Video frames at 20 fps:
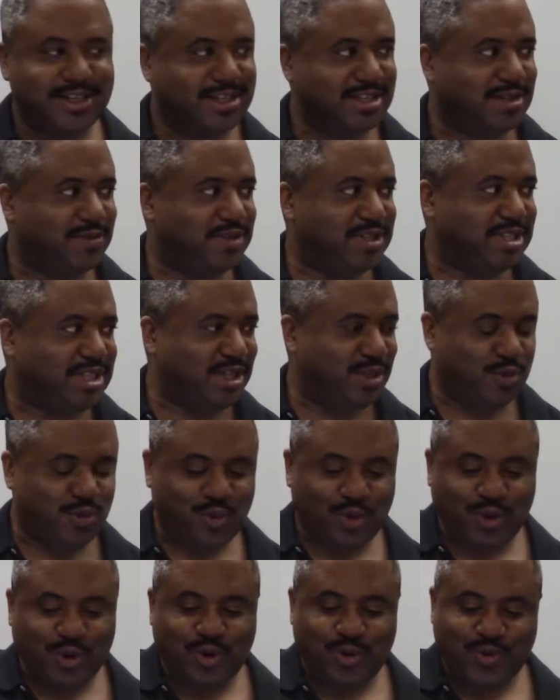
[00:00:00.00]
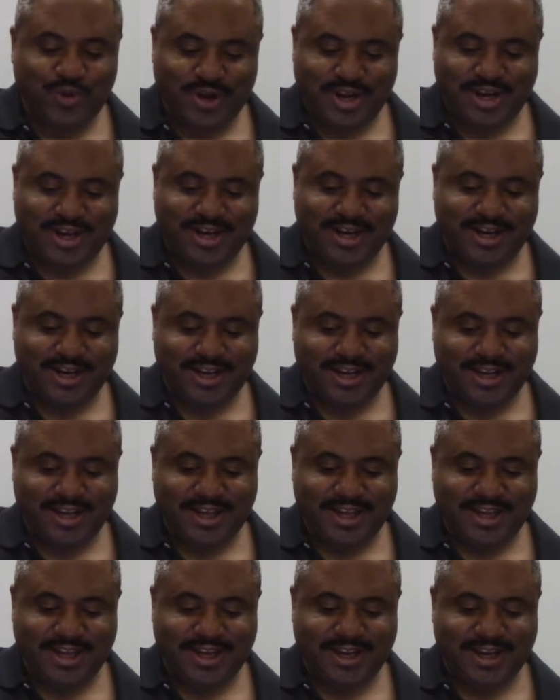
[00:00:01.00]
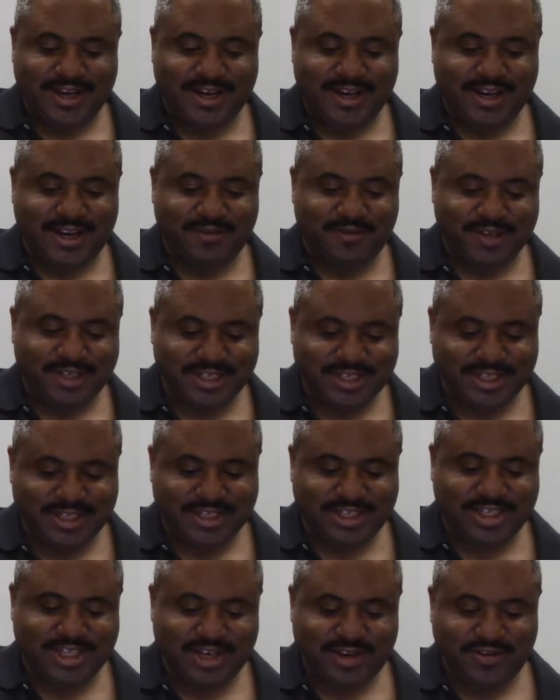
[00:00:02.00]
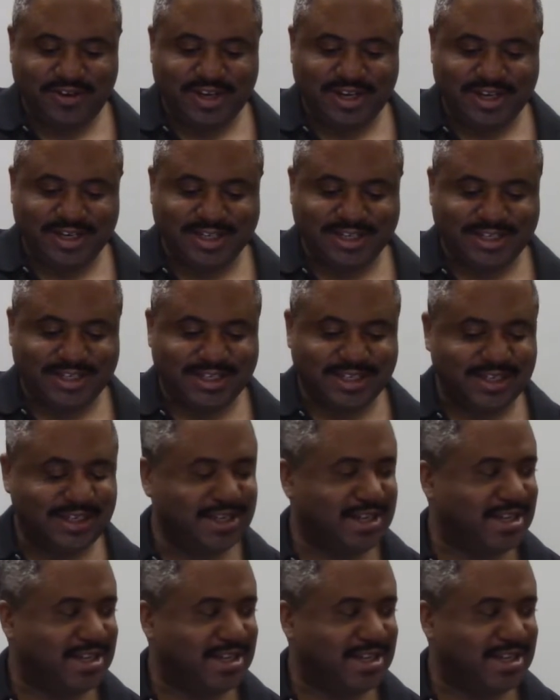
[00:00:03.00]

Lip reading: So we see the whirlwind again, and we see the chariots.